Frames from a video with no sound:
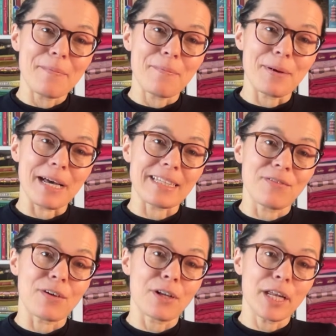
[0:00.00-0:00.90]
But
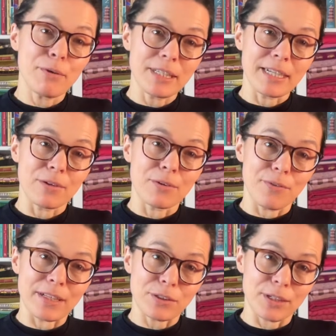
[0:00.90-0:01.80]
the closing look of
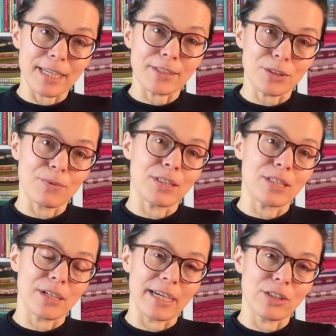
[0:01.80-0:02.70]
that collection
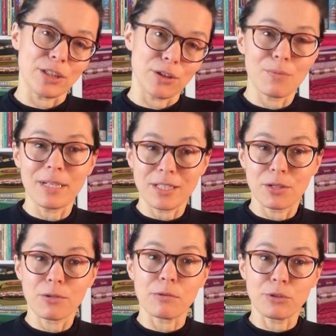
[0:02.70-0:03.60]
was actually a completely
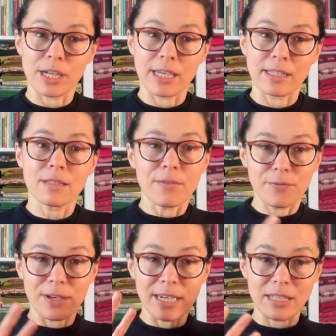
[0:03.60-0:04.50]
crocheted
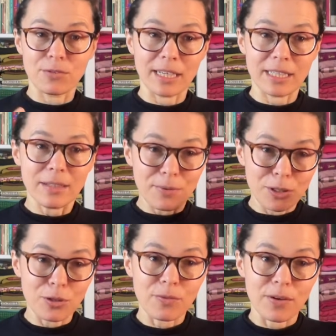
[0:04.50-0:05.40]
wedding dress,
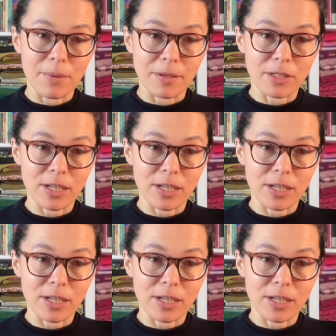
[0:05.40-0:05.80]
which looked very much